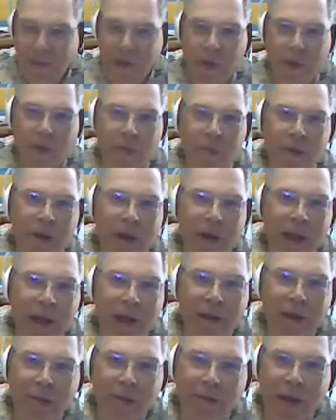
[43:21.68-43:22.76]
known
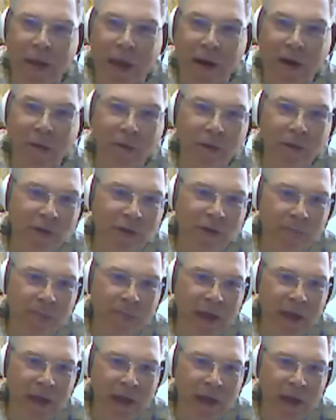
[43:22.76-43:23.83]
Daniel. Daniel used to
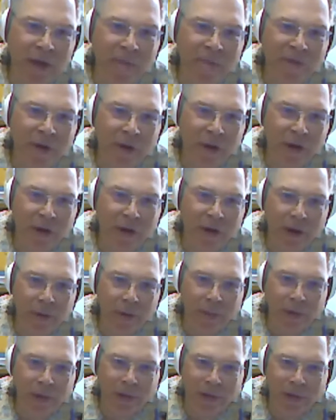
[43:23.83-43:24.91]
be a volunteer
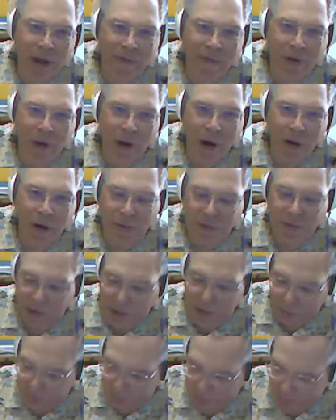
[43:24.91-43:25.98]
with the Graphic Artists
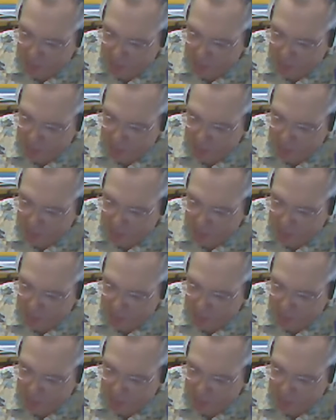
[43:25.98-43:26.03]
Guild